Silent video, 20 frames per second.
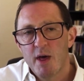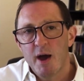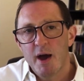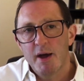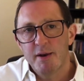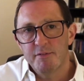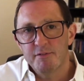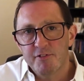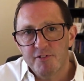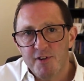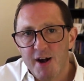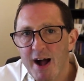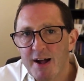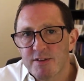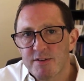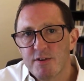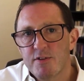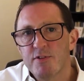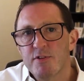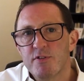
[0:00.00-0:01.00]
And in
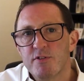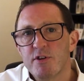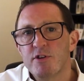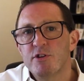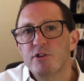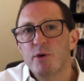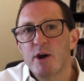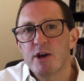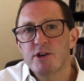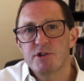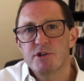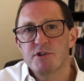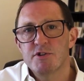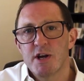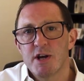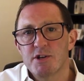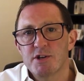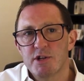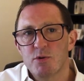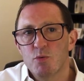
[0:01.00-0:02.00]
fact, the situation
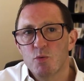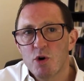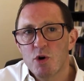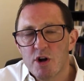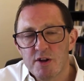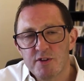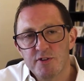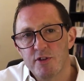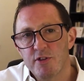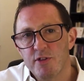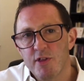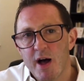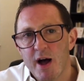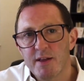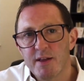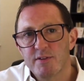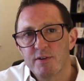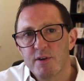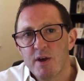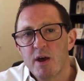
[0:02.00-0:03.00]
is actually worse than
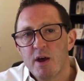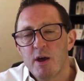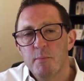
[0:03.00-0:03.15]
that